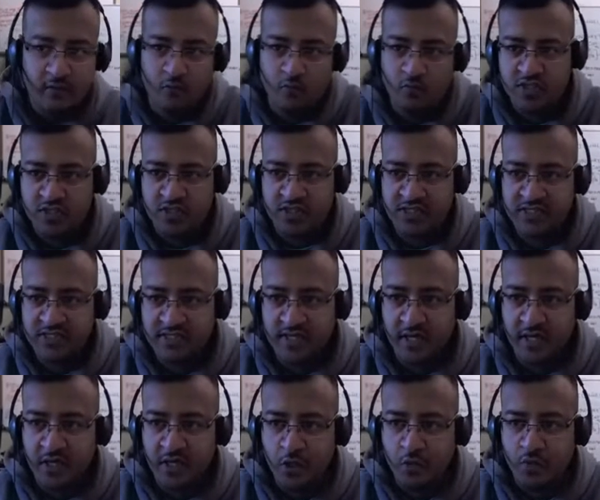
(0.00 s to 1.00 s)
which is
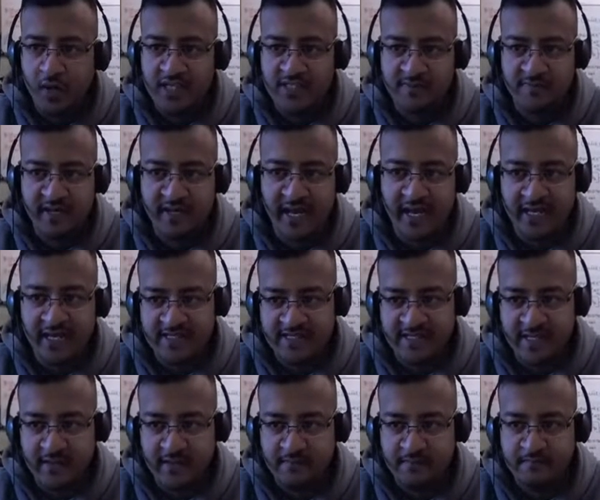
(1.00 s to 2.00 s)
the USB
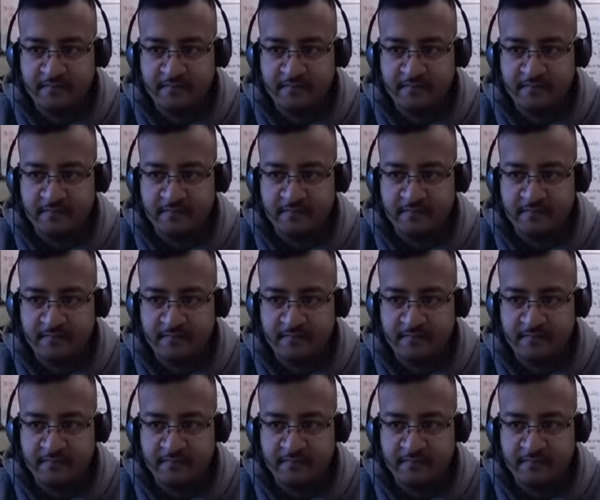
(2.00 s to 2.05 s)
headset.